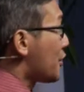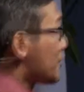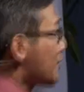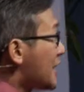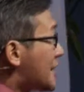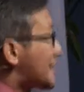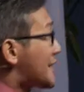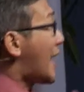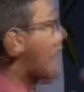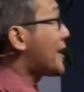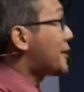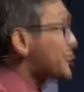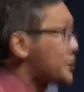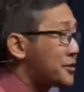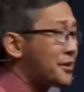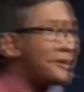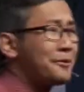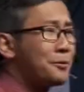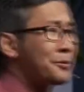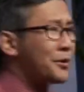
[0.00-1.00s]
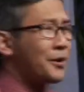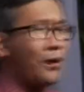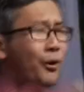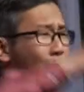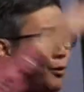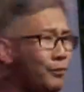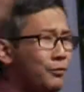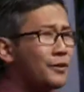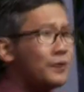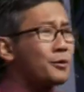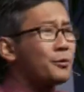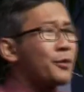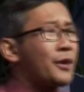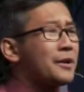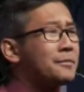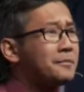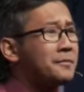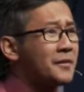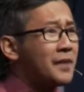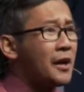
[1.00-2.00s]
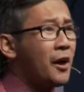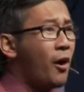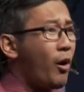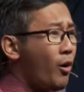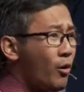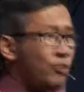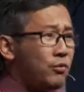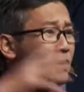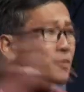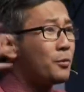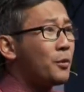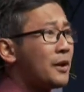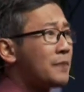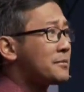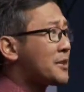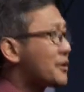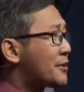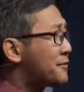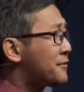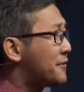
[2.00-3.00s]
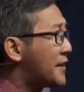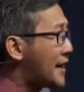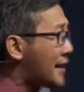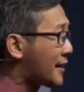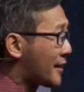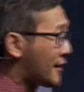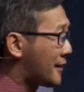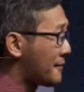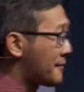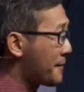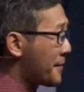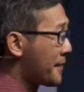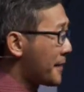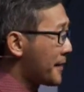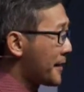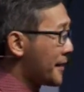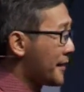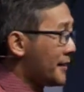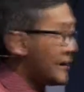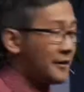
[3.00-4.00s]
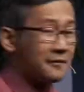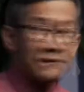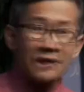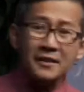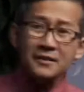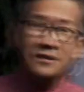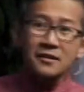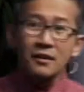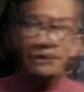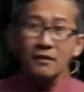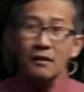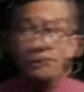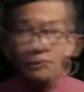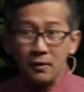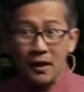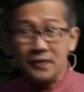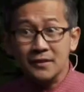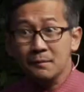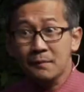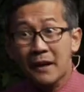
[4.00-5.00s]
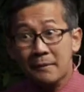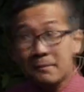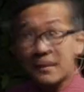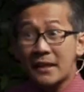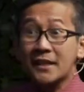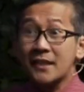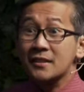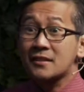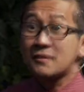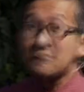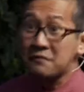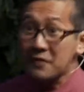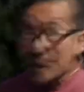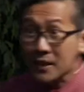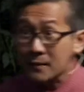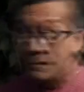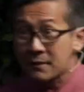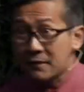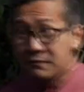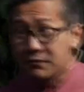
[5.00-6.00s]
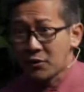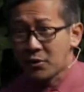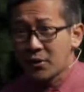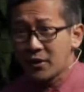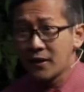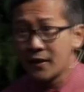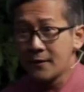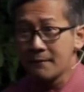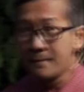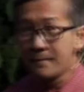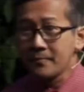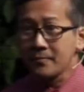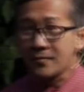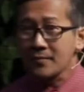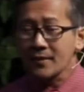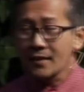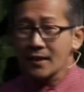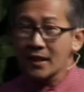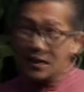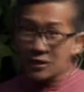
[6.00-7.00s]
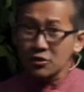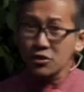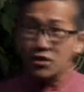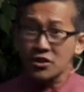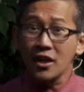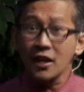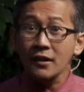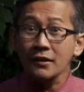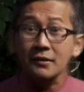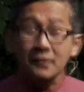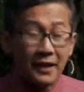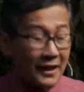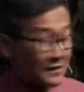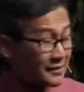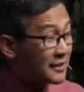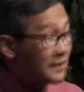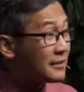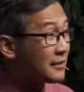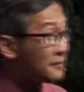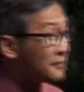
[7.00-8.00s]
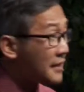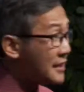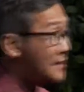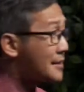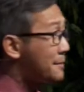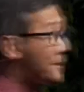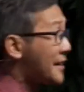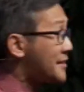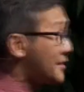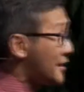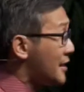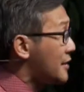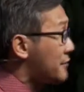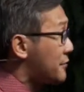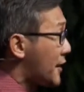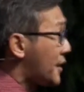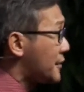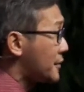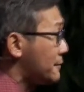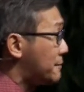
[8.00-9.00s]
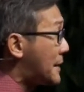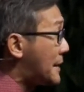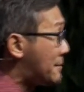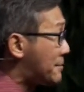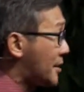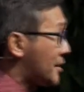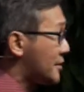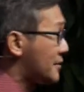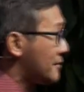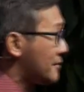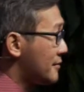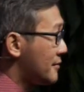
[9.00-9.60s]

desire to share will overwhelm, overwhelm your fear. Friends, you know what's my biggest fear before? Is to share Christ, in, especially in front of people.